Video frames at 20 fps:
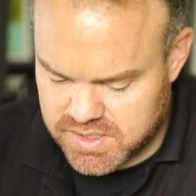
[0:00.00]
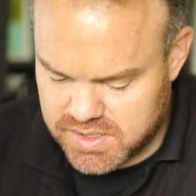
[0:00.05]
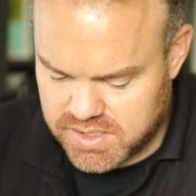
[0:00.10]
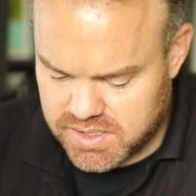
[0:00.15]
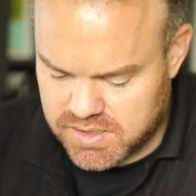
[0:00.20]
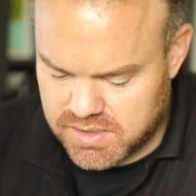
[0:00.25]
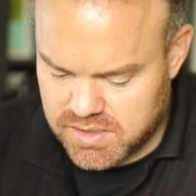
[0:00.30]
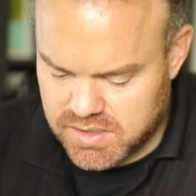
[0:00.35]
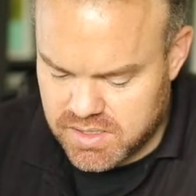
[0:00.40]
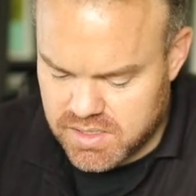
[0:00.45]

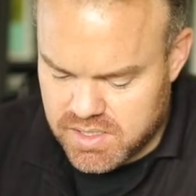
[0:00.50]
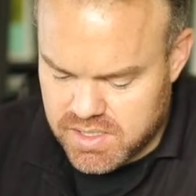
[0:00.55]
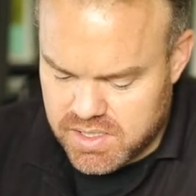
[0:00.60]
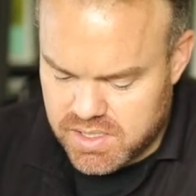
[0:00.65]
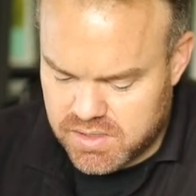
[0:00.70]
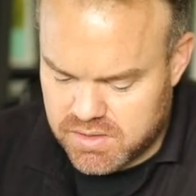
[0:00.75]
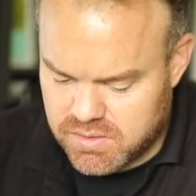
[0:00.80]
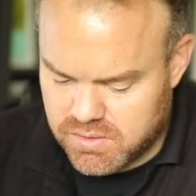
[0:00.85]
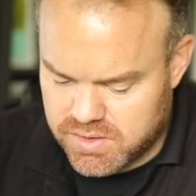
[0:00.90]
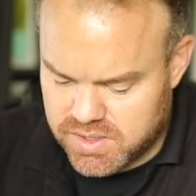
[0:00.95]
king,
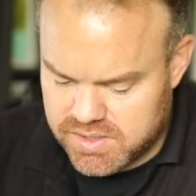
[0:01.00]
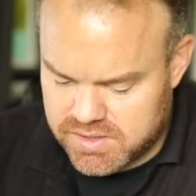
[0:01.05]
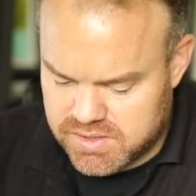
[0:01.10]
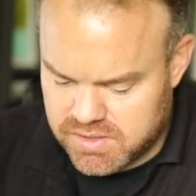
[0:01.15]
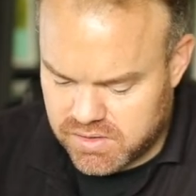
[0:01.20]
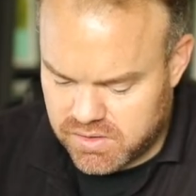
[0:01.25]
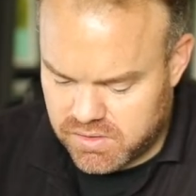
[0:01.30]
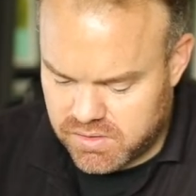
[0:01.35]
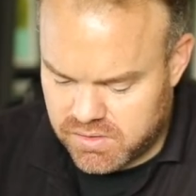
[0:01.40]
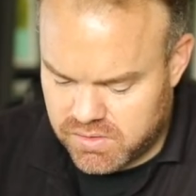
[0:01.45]
According
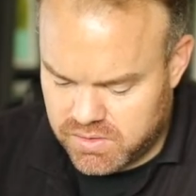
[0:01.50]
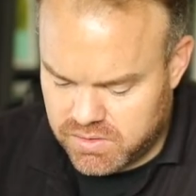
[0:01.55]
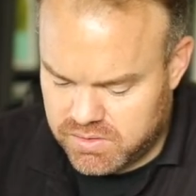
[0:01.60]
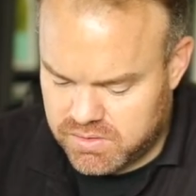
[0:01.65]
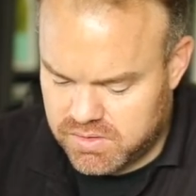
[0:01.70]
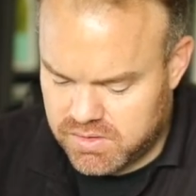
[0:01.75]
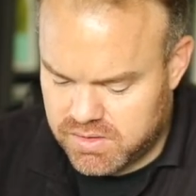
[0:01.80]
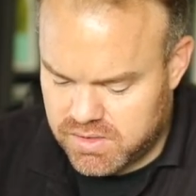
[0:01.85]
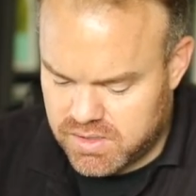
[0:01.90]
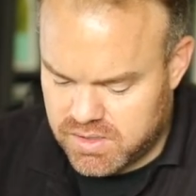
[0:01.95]
to
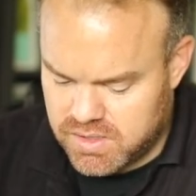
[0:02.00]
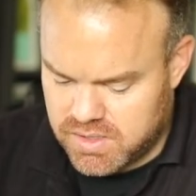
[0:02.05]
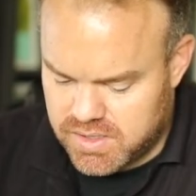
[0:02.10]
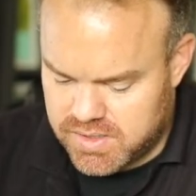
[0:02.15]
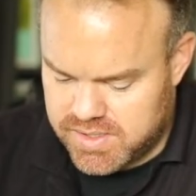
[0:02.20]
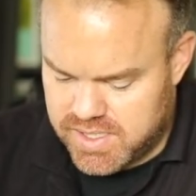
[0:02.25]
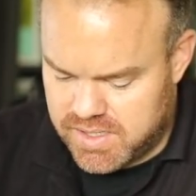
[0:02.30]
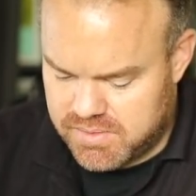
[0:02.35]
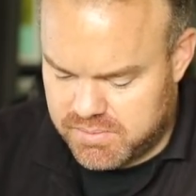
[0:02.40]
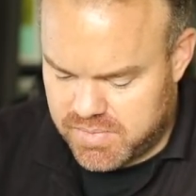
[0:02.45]
all
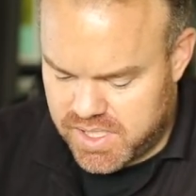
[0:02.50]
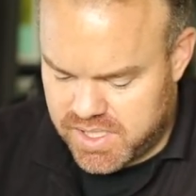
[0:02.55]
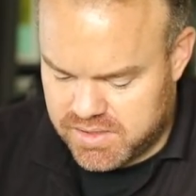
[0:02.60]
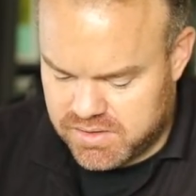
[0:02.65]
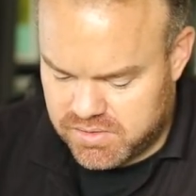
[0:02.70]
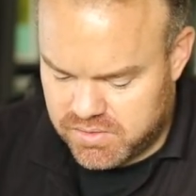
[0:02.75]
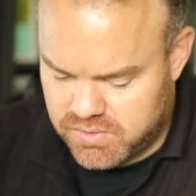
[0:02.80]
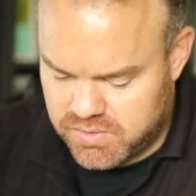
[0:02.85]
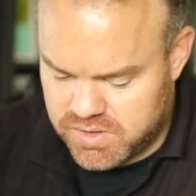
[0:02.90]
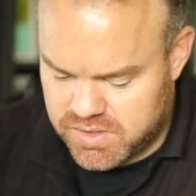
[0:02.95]
that my
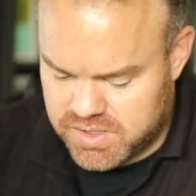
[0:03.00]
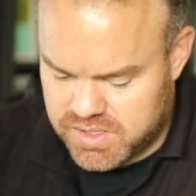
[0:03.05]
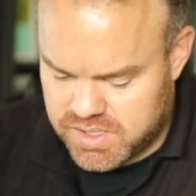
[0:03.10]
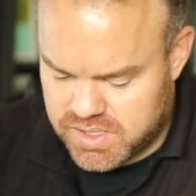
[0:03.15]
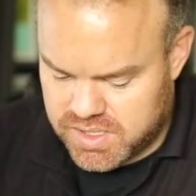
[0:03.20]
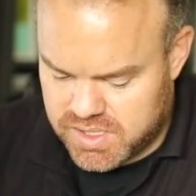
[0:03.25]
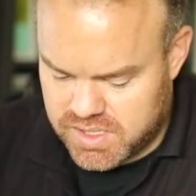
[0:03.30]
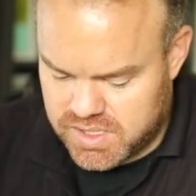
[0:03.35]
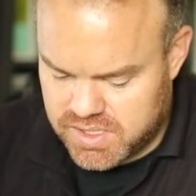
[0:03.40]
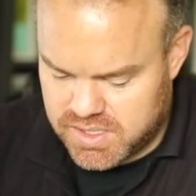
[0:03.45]
lord the
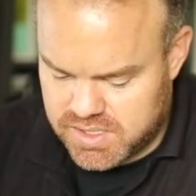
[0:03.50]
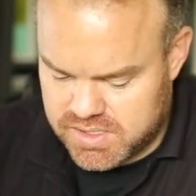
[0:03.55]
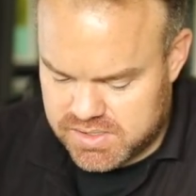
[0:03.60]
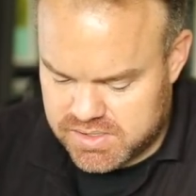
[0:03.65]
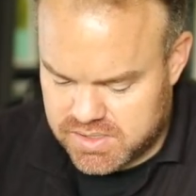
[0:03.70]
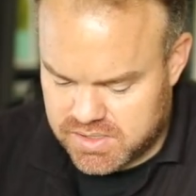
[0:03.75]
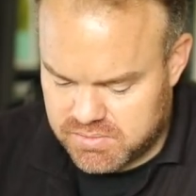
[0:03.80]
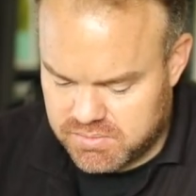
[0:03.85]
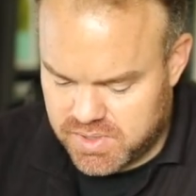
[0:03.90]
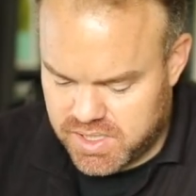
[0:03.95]
king
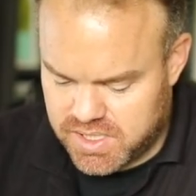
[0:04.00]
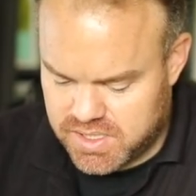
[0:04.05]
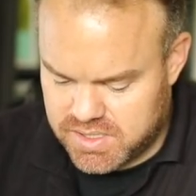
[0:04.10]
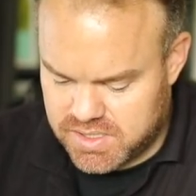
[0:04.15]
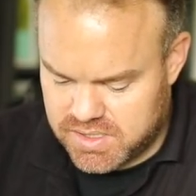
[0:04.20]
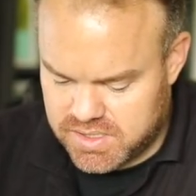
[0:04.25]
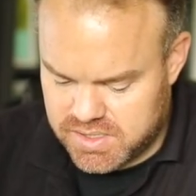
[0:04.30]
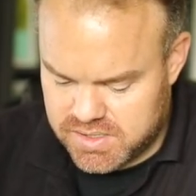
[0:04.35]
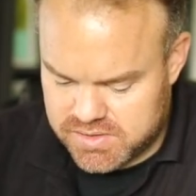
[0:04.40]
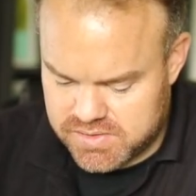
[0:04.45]
has
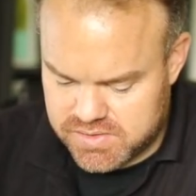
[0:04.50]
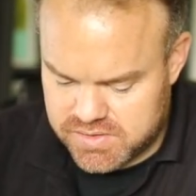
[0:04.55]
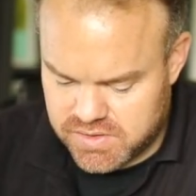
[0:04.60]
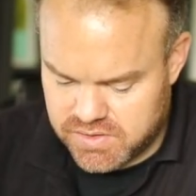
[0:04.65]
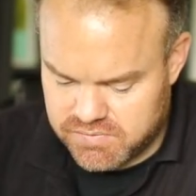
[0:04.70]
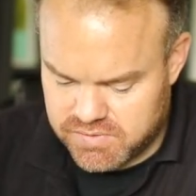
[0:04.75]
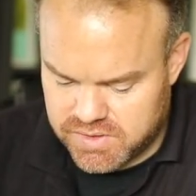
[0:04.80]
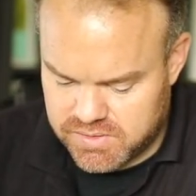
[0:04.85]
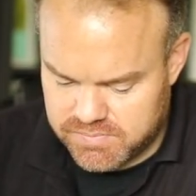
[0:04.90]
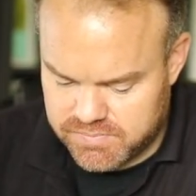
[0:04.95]
commanded his
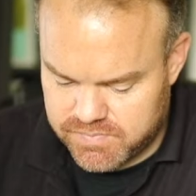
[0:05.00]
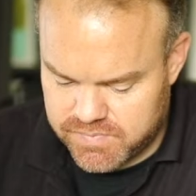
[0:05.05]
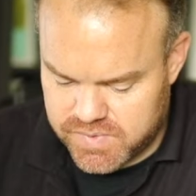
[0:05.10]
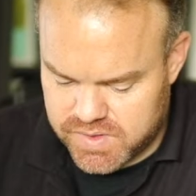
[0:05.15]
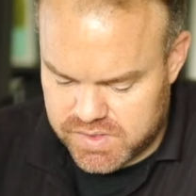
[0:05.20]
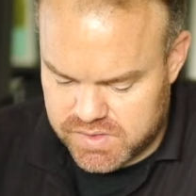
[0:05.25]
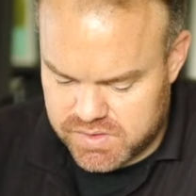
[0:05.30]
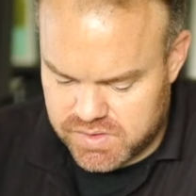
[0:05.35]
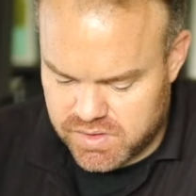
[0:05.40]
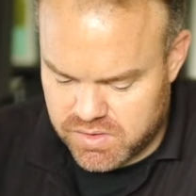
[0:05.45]
servant,
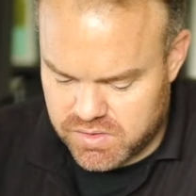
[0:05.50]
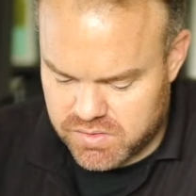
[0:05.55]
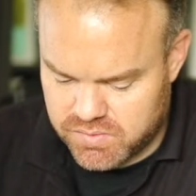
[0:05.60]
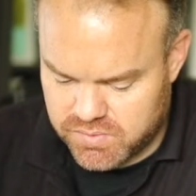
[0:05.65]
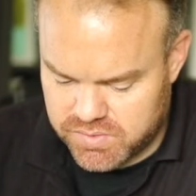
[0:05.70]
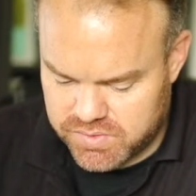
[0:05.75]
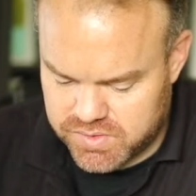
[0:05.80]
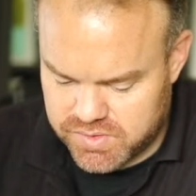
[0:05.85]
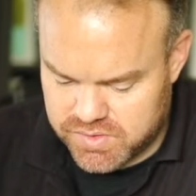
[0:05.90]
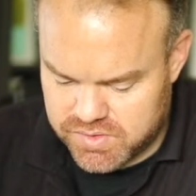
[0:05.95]
so
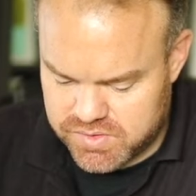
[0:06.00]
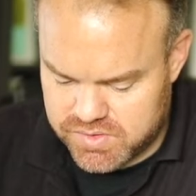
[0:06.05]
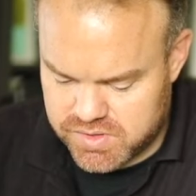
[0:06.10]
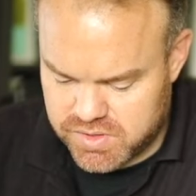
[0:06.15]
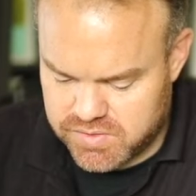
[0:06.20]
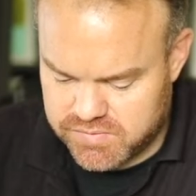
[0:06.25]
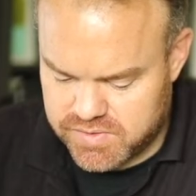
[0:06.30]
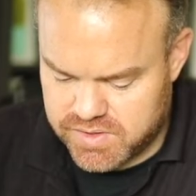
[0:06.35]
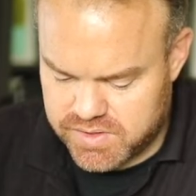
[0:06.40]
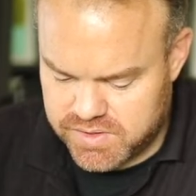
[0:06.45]
will your
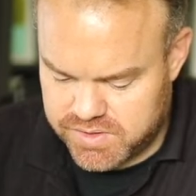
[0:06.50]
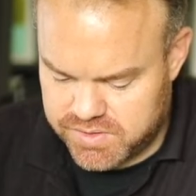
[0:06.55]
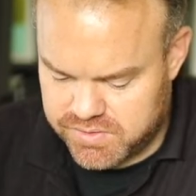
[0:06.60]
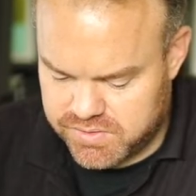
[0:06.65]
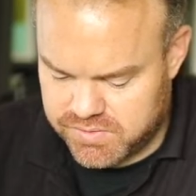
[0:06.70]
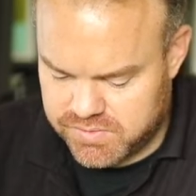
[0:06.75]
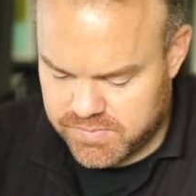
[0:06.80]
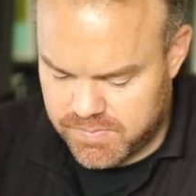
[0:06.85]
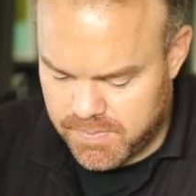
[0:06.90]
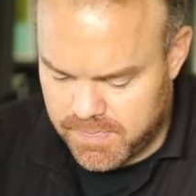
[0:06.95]
servant
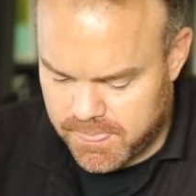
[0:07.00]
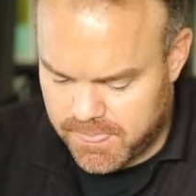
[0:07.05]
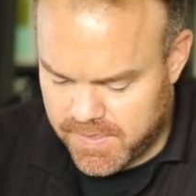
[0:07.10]
do.